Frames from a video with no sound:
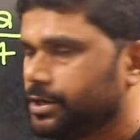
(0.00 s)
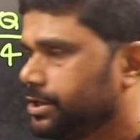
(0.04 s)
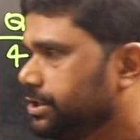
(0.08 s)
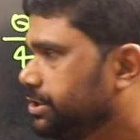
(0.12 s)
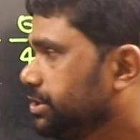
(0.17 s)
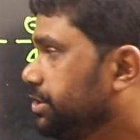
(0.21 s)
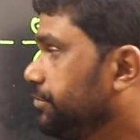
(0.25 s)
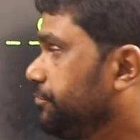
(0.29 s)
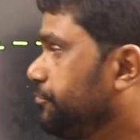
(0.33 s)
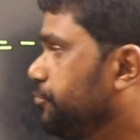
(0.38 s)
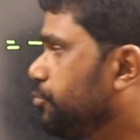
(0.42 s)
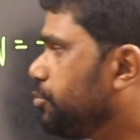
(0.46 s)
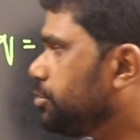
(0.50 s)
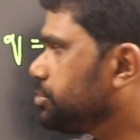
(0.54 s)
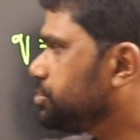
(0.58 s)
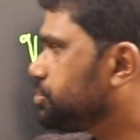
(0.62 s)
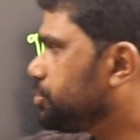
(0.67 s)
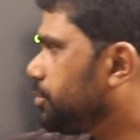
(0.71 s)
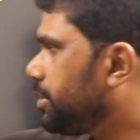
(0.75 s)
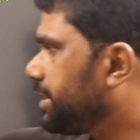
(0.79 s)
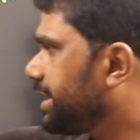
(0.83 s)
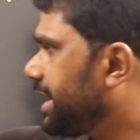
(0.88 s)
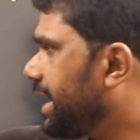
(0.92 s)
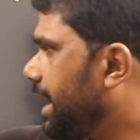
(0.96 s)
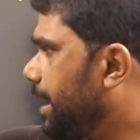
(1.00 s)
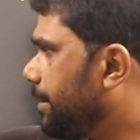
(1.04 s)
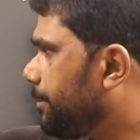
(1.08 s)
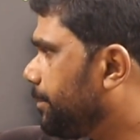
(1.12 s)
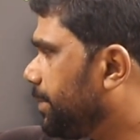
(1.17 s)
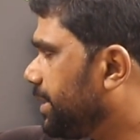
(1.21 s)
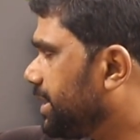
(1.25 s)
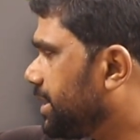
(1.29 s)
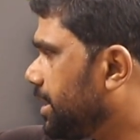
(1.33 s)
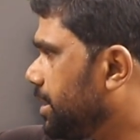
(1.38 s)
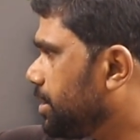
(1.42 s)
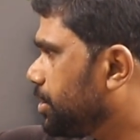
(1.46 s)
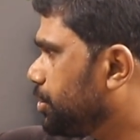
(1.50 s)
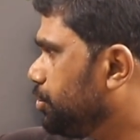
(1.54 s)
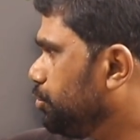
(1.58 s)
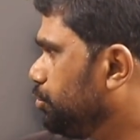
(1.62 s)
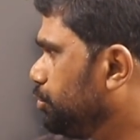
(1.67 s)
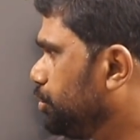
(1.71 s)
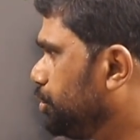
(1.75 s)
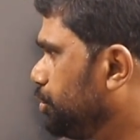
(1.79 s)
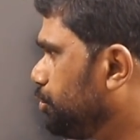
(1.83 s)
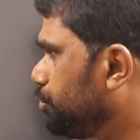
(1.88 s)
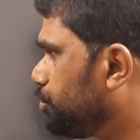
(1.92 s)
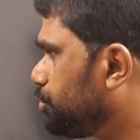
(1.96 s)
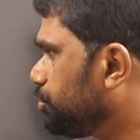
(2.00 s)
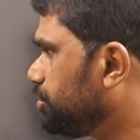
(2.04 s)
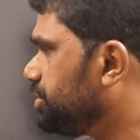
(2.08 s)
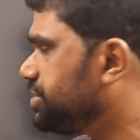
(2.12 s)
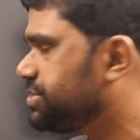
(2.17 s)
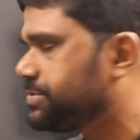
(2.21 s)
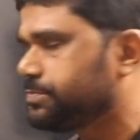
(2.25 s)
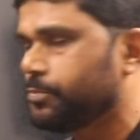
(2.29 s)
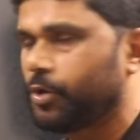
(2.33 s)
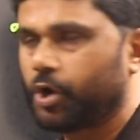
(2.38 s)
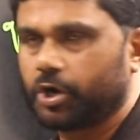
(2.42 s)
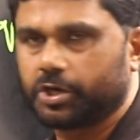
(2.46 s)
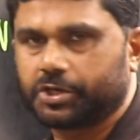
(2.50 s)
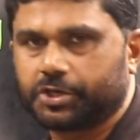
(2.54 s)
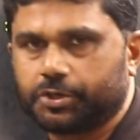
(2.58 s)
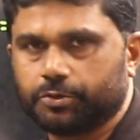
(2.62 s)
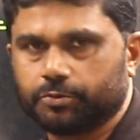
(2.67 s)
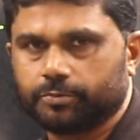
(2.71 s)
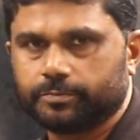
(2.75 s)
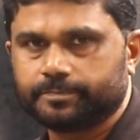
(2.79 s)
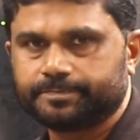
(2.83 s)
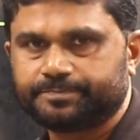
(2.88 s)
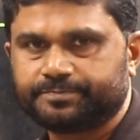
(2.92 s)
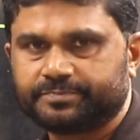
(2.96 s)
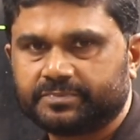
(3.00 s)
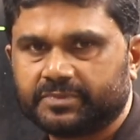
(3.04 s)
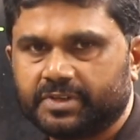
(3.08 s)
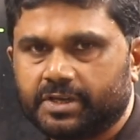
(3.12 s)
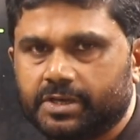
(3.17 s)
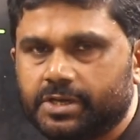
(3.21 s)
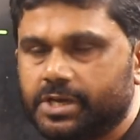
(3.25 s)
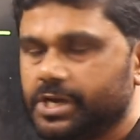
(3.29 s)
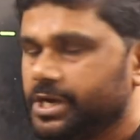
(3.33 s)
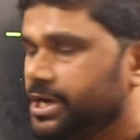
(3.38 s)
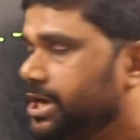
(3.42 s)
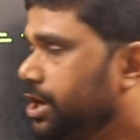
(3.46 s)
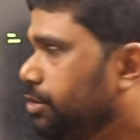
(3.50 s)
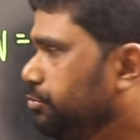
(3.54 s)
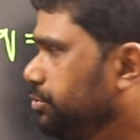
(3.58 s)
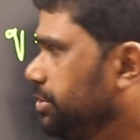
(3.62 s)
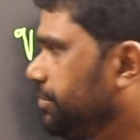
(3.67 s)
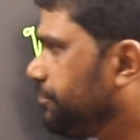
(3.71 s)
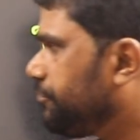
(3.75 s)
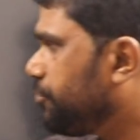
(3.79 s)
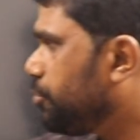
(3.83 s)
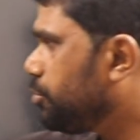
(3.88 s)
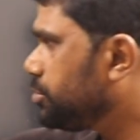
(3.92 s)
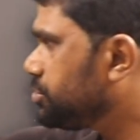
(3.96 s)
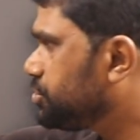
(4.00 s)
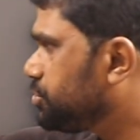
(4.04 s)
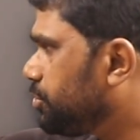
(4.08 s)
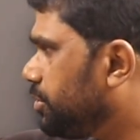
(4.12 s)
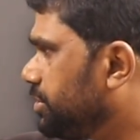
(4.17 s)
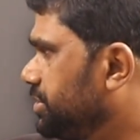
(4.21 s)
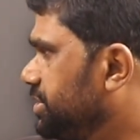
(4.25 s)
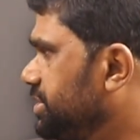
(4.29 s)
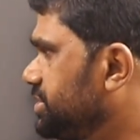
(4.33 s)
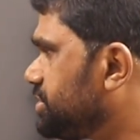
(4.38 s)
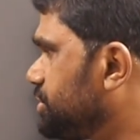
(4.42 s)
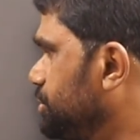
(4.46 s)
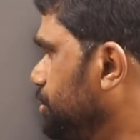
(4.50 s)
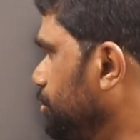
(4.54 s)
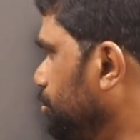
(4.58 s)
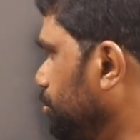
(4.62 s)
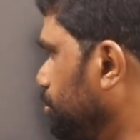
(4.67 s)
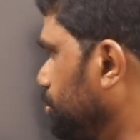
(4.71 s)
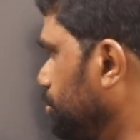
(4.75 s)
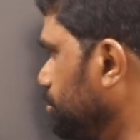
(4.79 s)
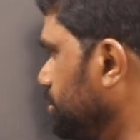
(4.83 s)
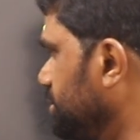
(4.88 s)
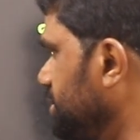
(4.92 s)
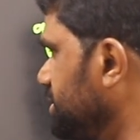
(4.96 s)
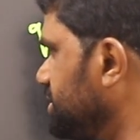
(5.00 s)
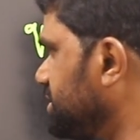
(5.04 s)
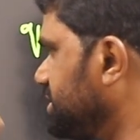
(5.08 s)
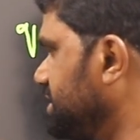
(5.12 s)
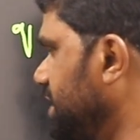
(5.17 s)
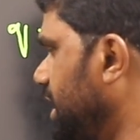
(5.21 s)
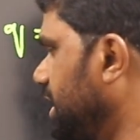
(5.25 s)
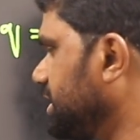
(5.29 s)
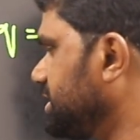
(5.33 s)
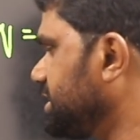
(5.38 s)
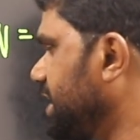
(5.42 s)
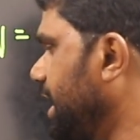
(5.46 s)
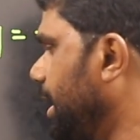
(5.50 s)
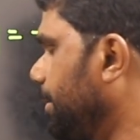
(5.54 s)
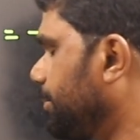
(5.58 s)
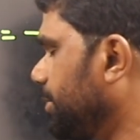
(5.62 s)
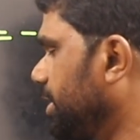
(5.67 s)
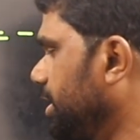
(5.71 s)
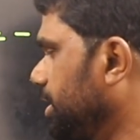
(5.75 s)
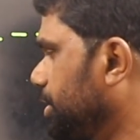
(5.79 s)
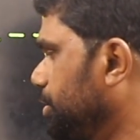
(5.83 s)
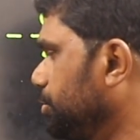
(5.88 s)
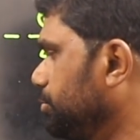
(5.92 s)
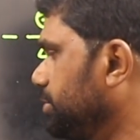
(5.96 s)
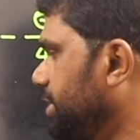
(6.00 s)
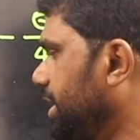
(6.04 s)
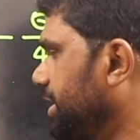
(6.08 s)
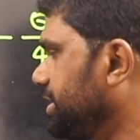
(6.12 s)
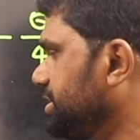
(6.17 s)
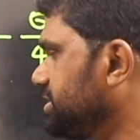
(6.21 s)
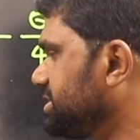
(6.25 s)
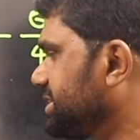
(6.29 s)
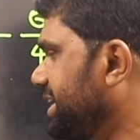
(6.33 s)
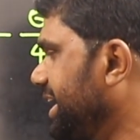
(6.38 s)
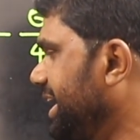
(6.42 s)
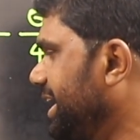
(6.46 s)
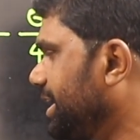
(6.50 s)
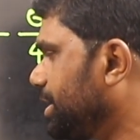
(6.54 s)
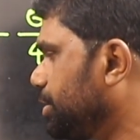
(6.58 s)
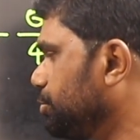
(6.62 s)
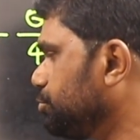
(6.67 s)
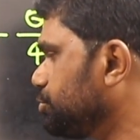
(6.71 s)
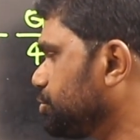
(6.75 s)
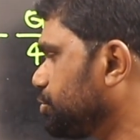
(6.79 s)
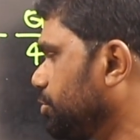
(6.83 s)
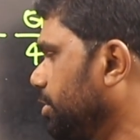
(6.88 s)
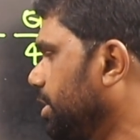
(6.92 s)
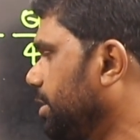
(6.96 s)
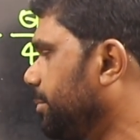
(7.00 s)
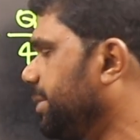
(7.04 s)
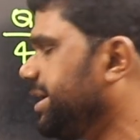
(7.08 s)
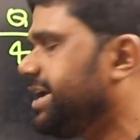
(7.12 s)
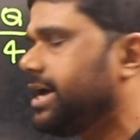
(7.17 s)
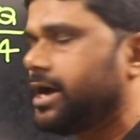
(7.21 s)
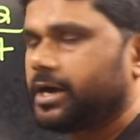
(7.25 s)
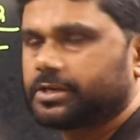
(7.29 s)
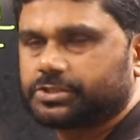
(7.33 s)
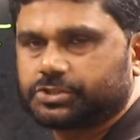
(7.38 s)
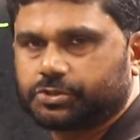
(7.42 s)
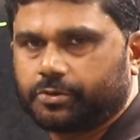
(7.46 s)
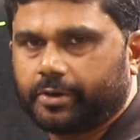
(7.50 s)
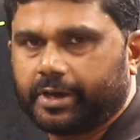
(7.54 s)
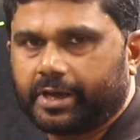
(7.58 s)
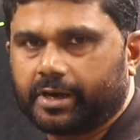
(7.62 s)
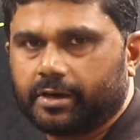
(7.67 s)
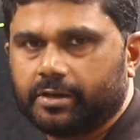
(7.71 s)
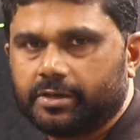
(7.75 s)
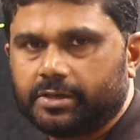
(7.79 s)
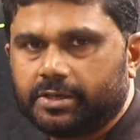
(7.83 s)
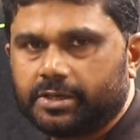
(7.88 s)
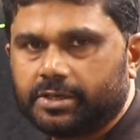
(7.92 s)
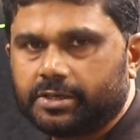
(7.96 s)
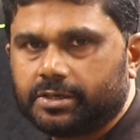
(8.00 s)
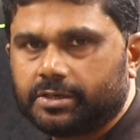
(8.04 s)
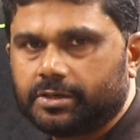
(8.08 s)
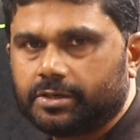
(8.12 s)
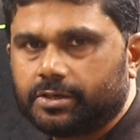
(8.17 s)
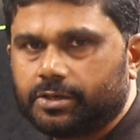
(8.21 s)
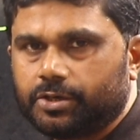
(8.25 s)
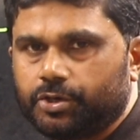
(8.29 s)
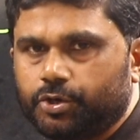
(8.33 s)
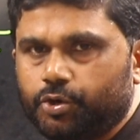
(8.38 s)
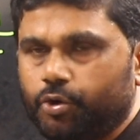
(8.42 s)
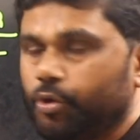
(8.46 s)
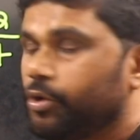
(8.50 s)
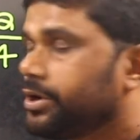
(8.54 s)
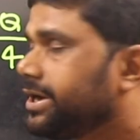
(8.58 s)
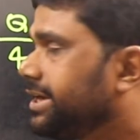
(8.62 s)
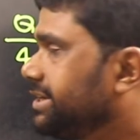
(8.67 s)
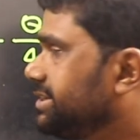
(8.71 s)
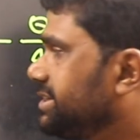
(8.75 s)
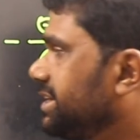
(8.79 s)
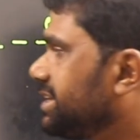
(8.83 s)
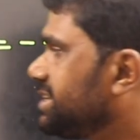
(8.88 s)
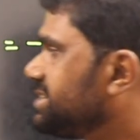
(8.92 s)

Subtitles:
The force on capital Q due to the small q. Now the force on this due to this charge capital Q, that is K q square by r square. Okay, the